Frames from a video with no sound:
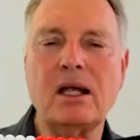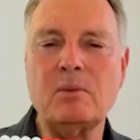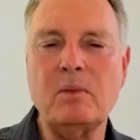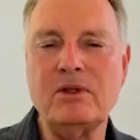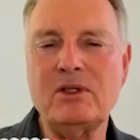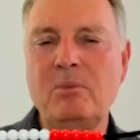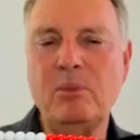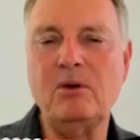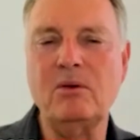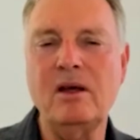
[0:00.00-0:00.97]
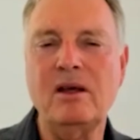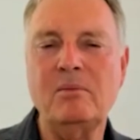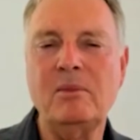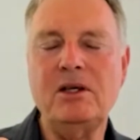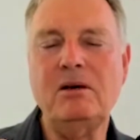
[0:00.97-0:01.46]
That's simple
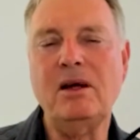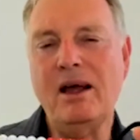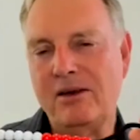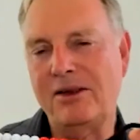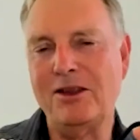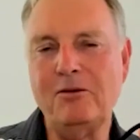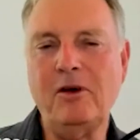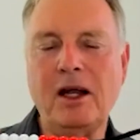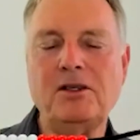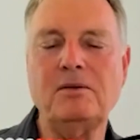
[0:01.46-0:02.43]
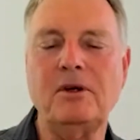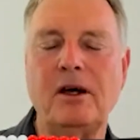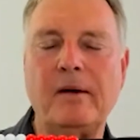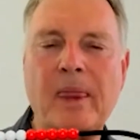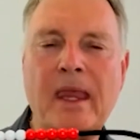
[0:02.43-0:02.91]
material other than the fraction work.